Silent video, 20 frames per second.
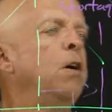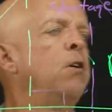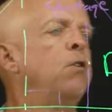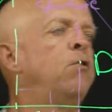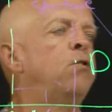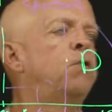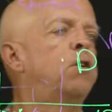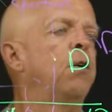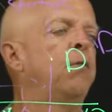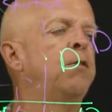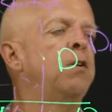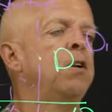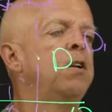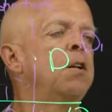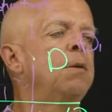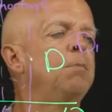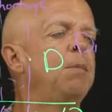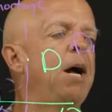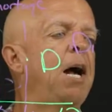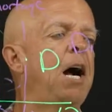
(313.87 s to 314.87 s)
Shift in
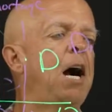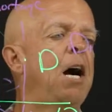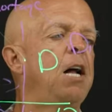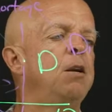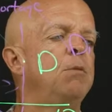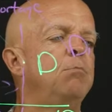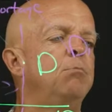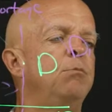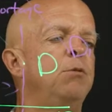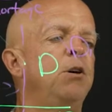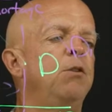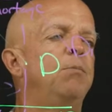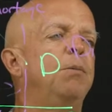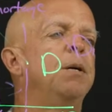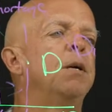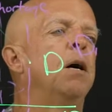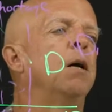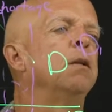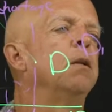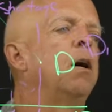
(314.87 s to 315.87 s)
demand,
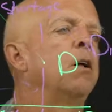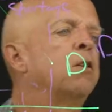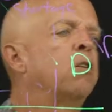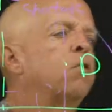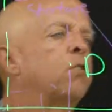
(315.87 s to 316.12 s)
movement along the